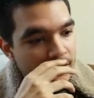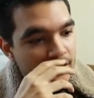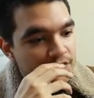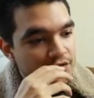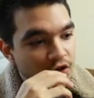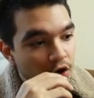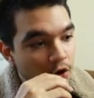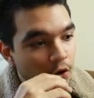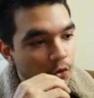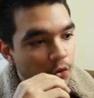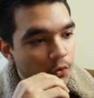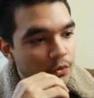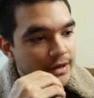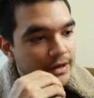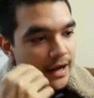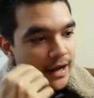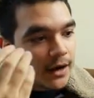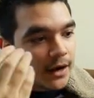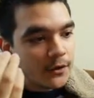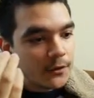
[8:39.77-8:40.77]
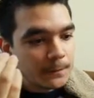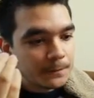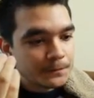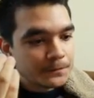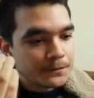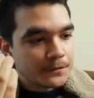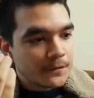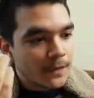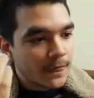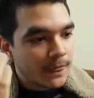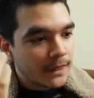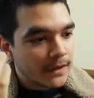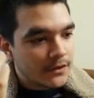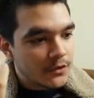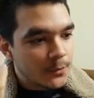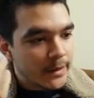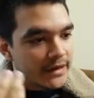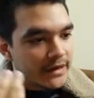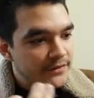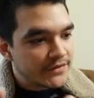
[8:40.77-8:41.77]
So now you
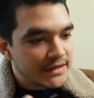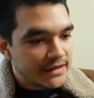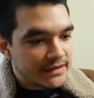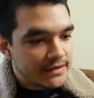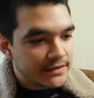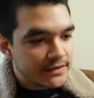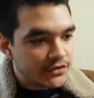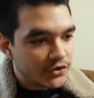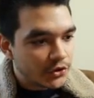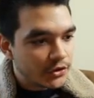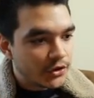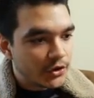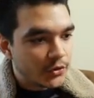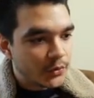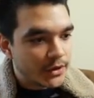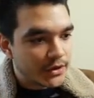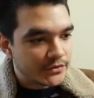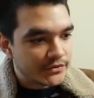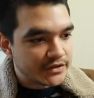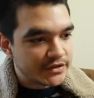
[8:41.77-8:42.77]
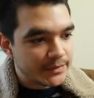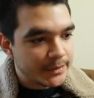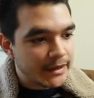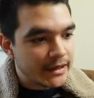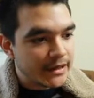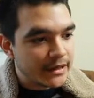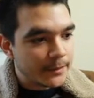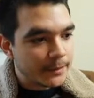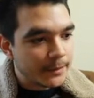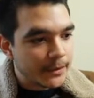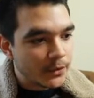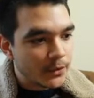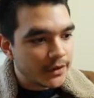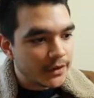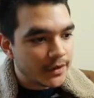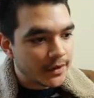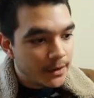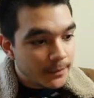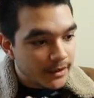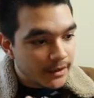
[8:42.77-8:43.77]
might have seen this earlier when I was explaining, but with
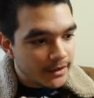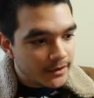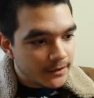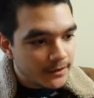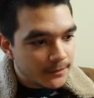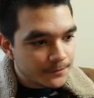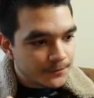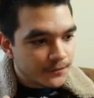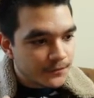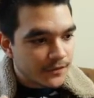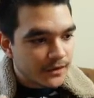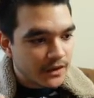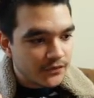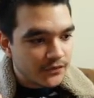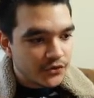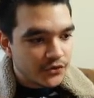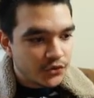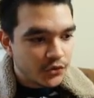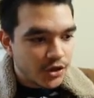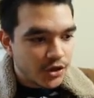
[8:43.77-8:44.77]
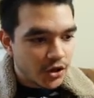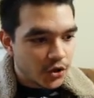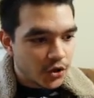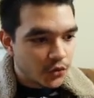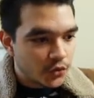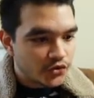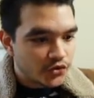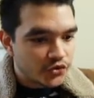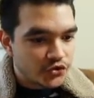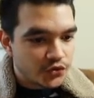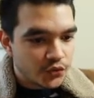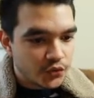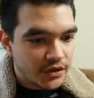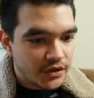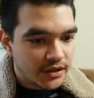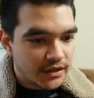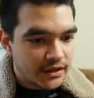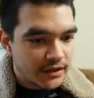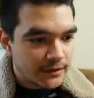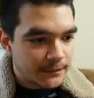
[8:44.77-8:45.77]
Ramil, if you go to
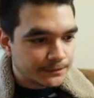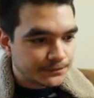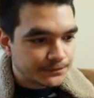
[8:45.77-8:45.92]
the